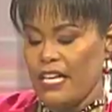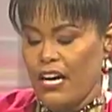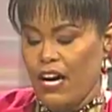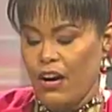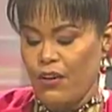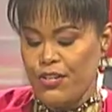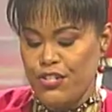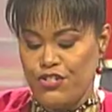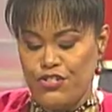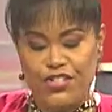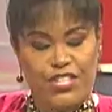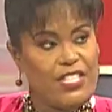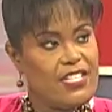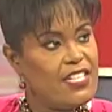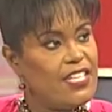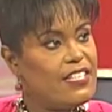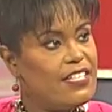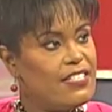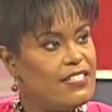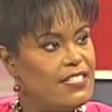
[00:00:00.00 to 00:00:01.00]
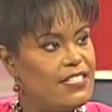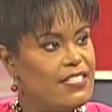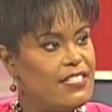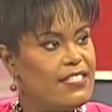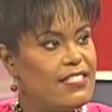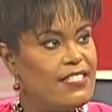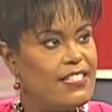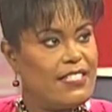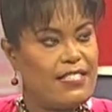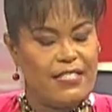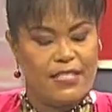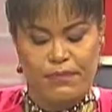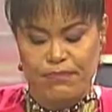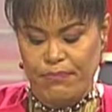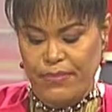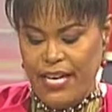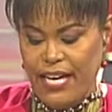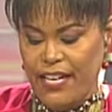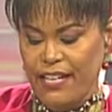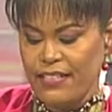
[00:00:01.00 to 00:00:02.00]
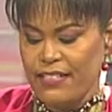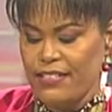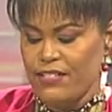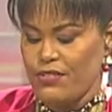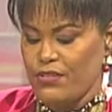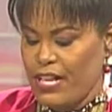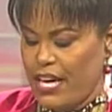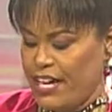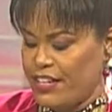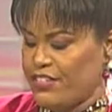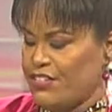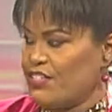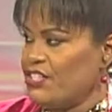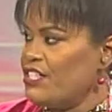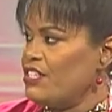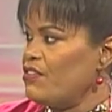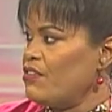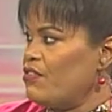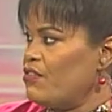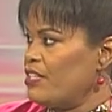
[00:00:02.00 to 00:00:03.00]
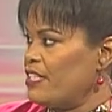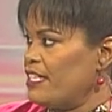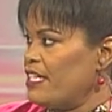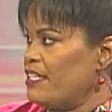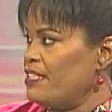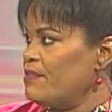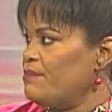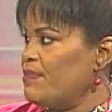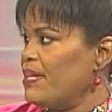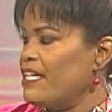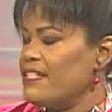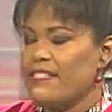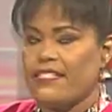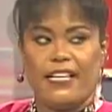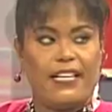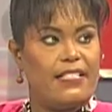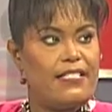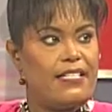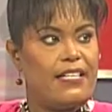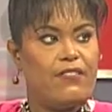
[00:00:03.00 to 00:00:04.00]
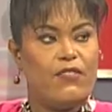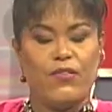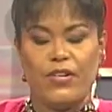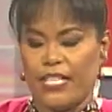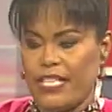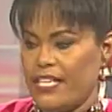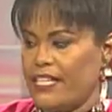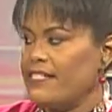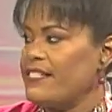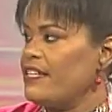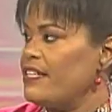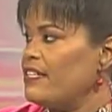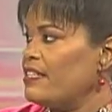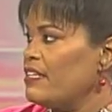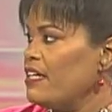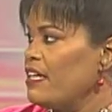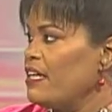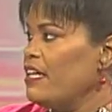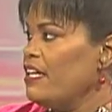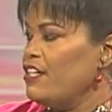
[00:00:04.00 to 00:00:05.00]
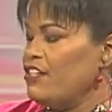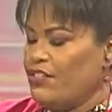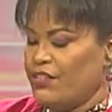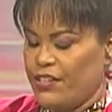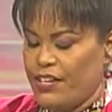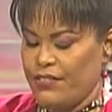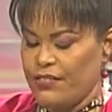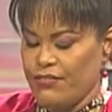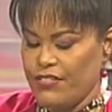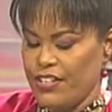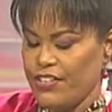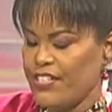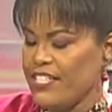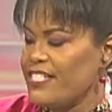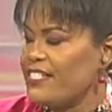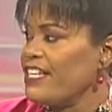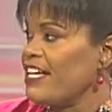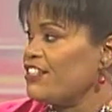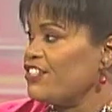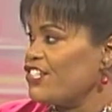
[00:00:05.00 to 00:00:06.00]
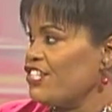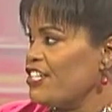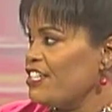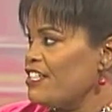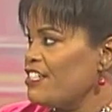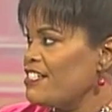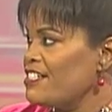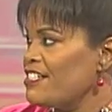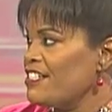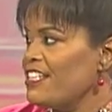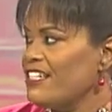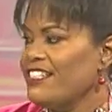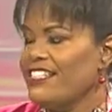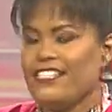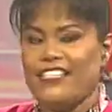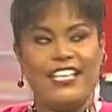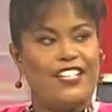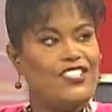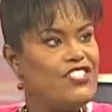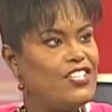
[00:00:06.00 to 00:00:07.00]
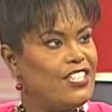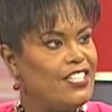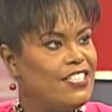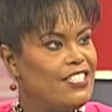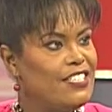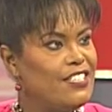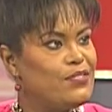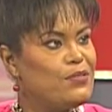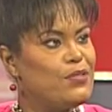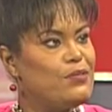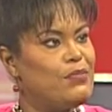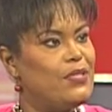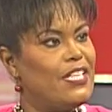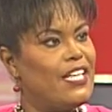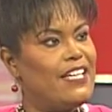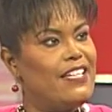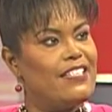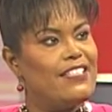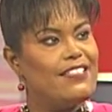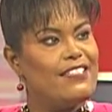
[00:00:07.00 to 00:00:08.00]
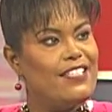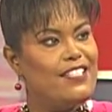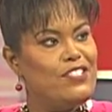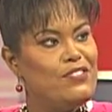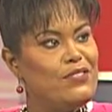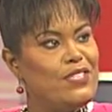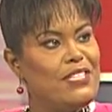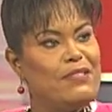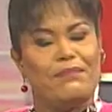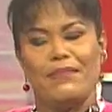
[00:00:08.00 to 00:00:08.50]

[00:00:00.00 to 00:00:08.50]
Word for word: how interesting it is that the pan is actually organized, the pan sites are organized yeah. like you know, you have the various sections. Right. The section leader would yes. be like the unit